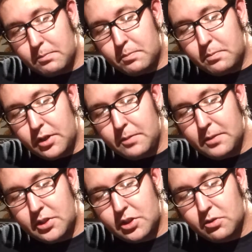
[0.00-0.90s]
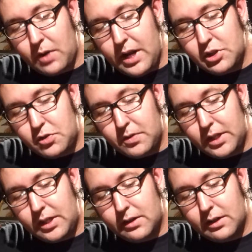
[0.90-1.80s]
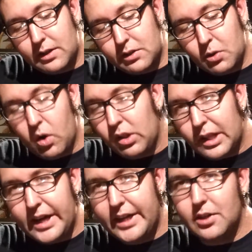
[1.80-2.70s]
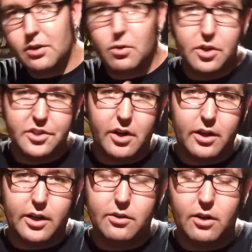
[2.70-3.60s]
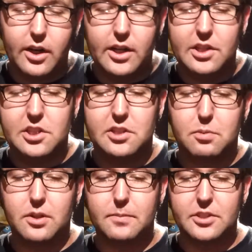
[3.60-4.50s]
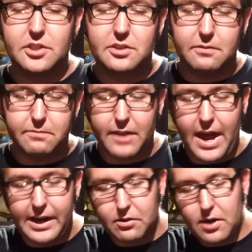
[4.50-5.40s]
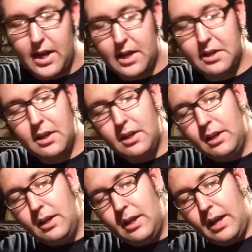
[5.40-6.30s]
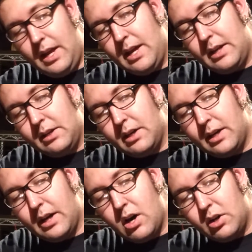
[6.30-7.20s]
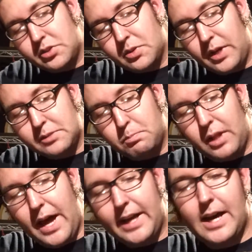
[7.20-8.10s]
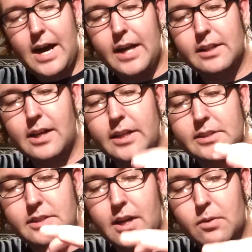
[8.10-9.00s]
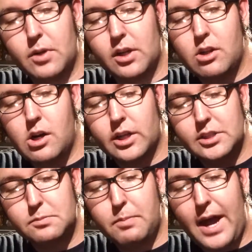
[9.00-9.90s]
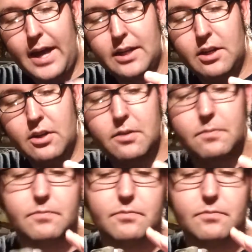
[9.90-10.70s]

pretty much grayish figure, nor light or dark grayish. He's pretty much just a flat gray, and also has black highlights that run along his back here.